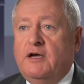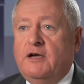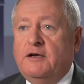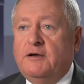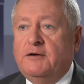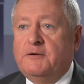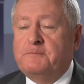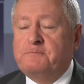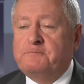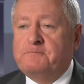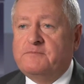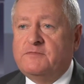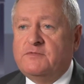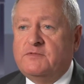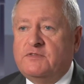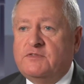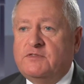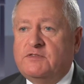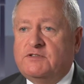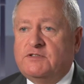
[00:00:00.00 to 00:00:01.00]

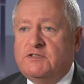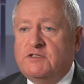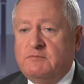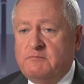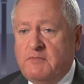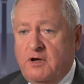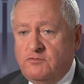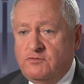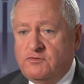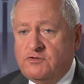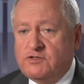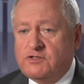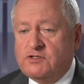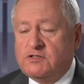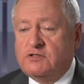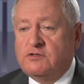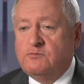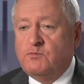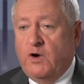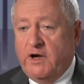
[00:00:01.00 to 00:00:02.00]
The
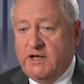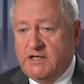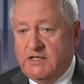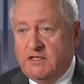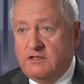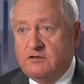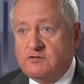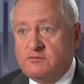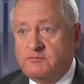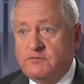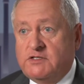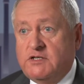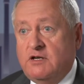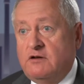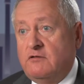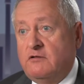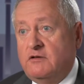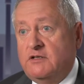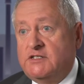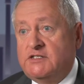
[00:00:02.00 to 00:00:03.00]
most widely used
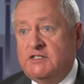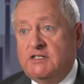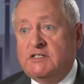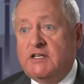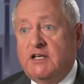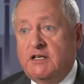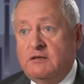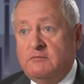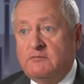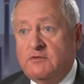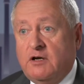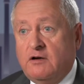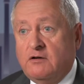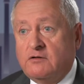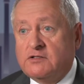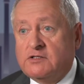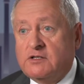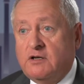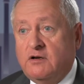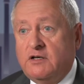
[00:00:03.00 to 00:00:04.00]
material is titanium
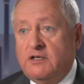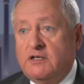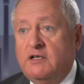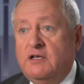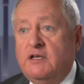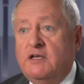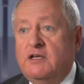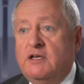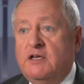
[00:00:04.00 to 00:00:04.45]
dioxide.